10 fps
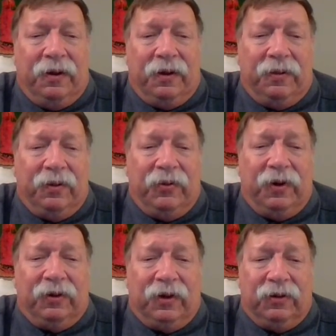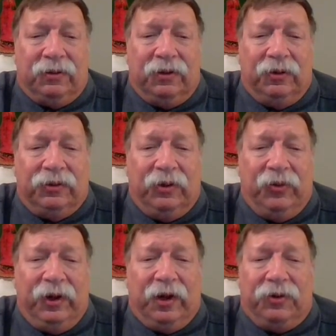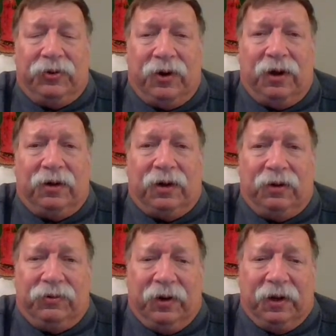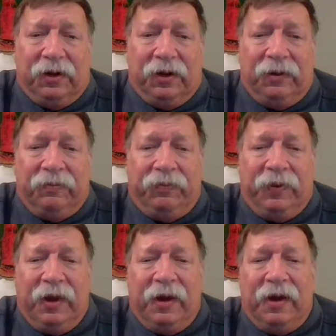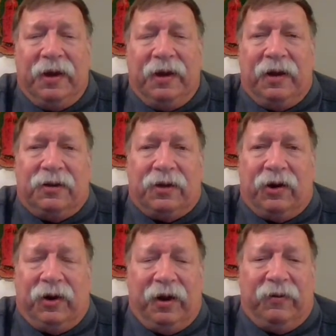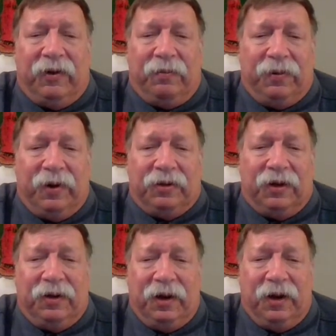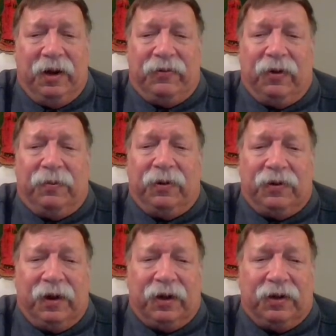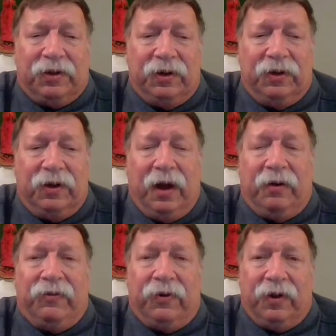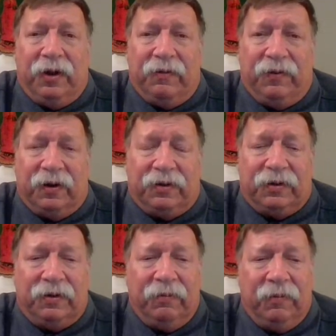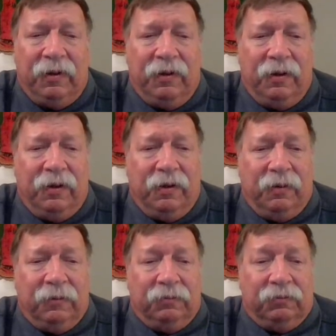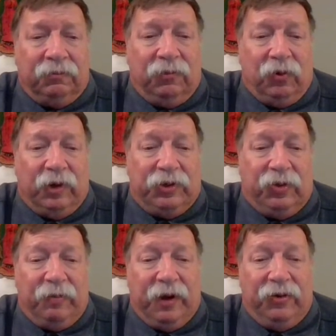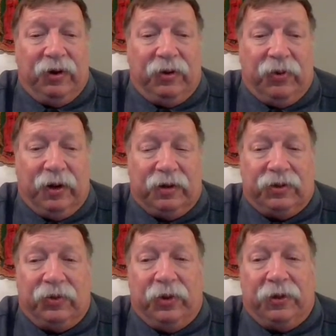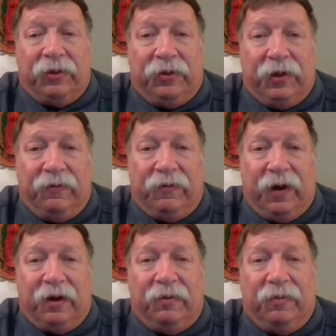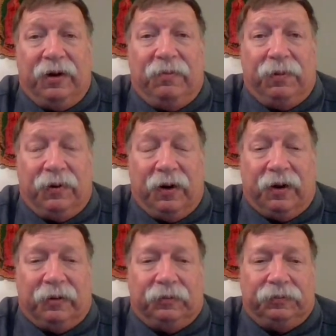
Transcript: Now, the one conclusion we can draw already is our ever present need for protection and forgiveness, which we may request with the Fatima prayer.